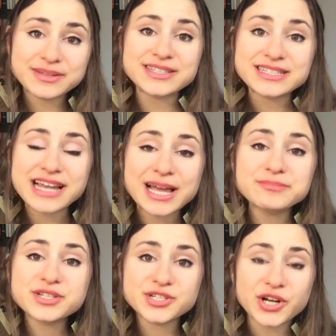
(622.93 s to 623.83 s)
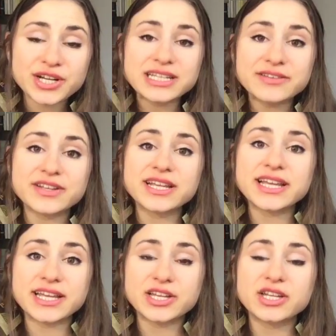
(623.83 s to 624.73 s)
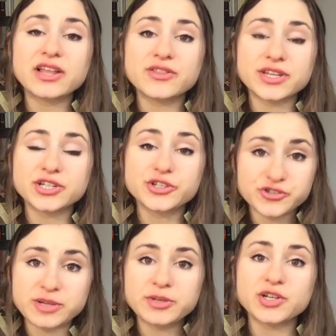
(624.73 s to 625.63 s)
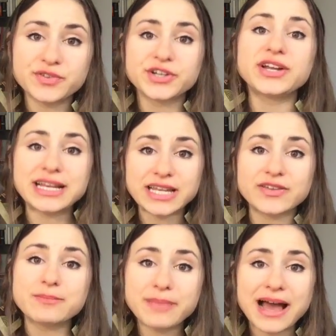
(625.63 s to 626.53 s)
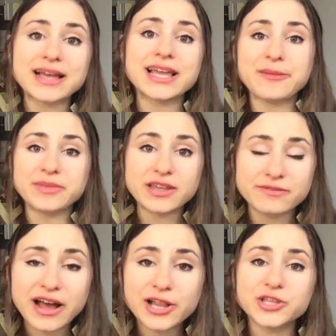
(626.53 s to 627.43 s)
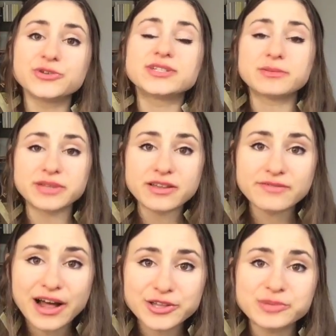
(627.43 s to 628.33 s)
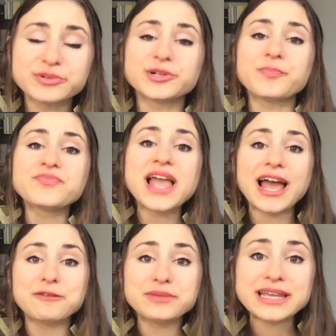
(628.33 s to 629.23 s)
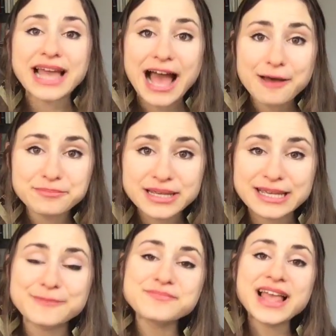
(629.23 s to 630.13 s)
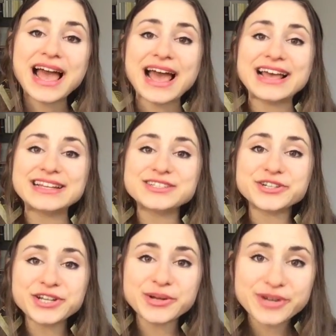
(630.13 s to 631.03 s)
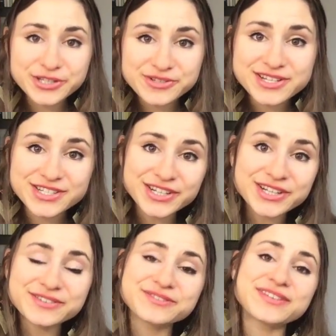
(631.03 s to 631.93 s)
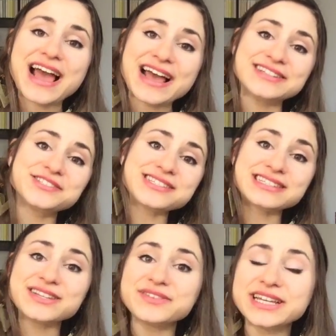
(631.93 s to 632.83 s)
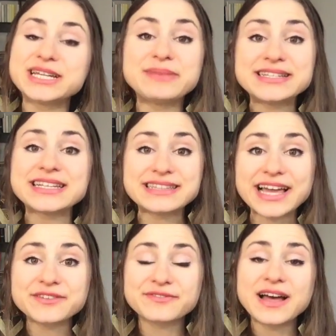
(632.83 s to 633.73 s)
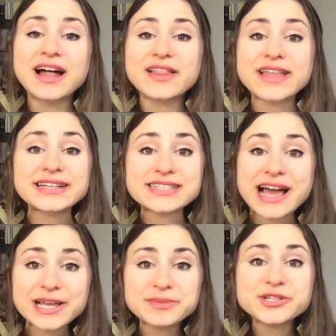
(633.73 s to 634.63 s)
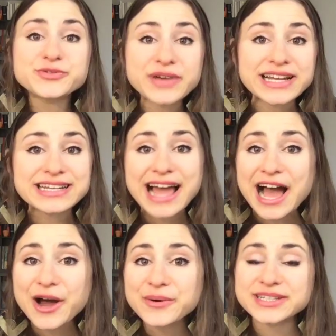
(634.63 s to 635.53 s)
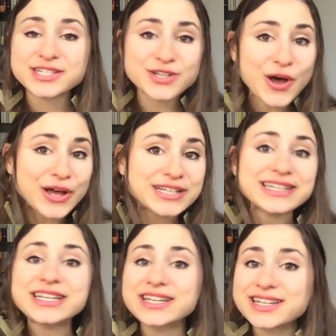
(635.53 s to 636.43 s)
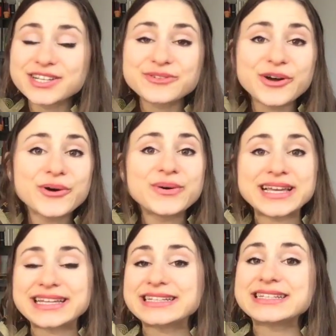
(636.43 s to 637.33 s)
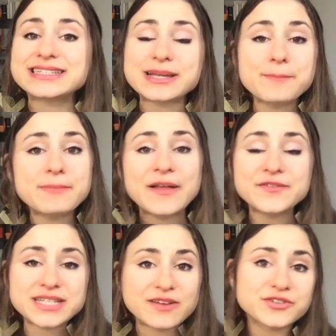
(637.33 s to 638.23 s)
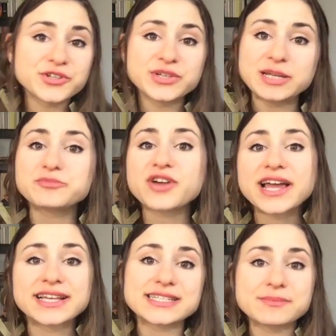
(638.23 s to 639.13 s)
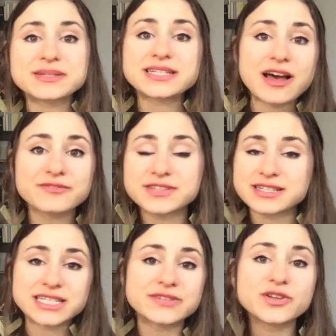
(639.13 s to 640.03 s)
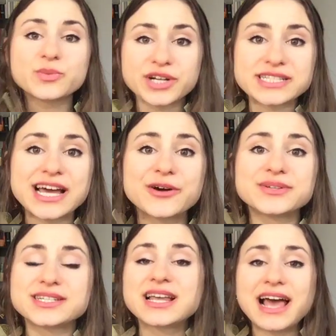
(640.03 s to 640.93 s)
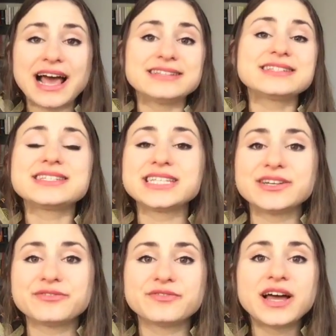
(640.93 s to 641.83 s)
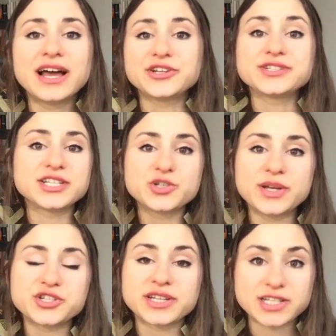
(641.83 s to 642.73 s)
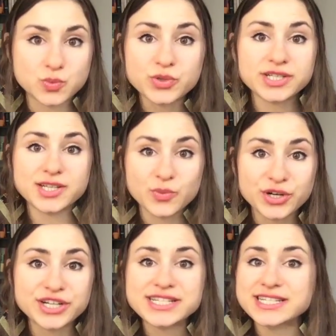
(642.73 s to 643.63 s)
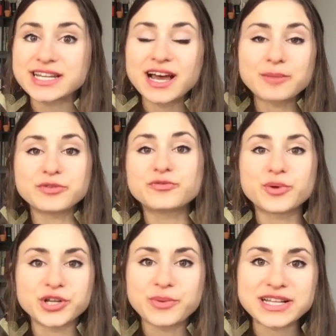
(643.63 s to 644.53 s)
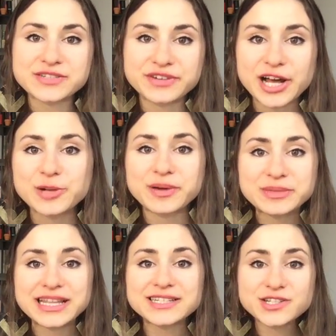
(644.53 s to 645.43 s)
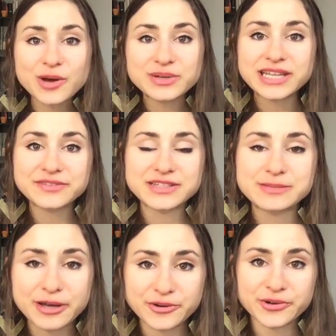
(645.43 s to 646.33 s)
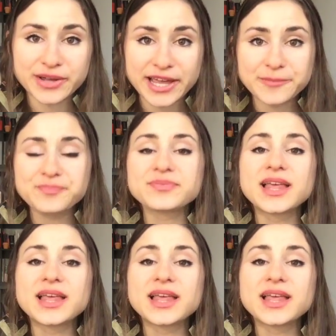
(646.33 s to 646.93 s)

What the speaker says: It's the time to start living in your dream career and giving back and being valued and being valuable and being happy and earning what you deserve and just living an amazing life. That time is right now. It's not, in some months after you keep trying some stuff to see if it works out and to see if your situation gets worse and worse before you ask for help. I mean, that's not what life is about, okay?